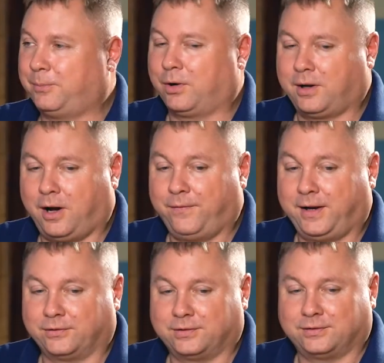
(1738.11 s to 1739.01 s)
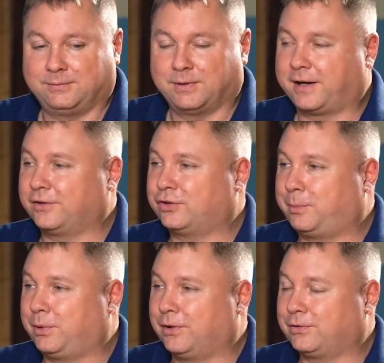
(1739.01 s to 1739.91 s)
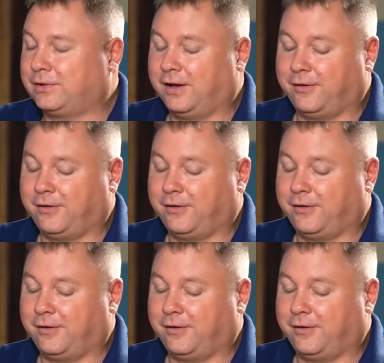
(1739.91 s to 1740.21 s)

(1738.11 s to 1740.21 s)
on coffee, because it seems like it's the pure stuff.